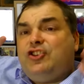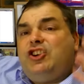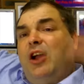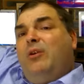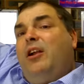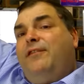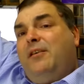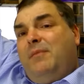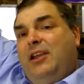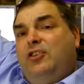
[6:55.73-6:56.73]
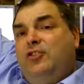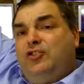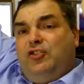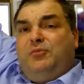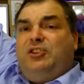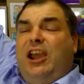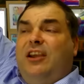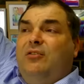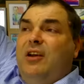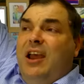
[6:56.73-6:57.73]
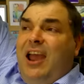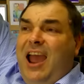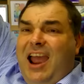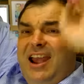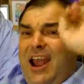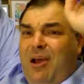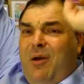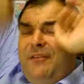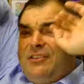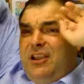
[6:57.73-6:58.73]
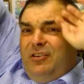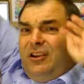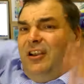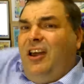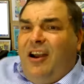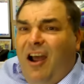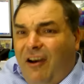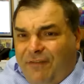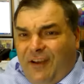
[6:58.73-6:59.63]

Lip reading: show it off on my YouTube channel, and now I've sold a lot off.